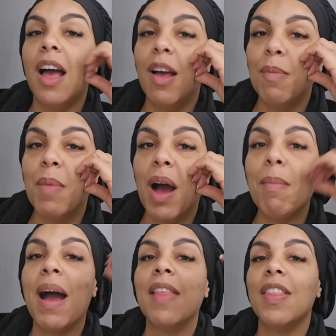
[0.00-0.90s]
I'm
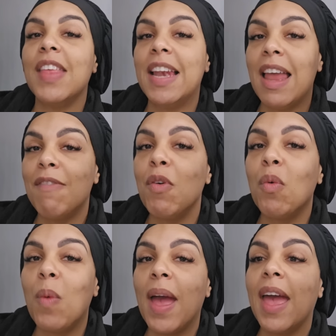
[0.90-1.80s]
at the
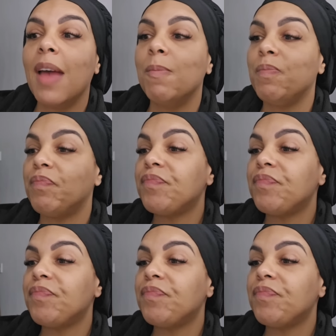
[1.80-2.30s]
level where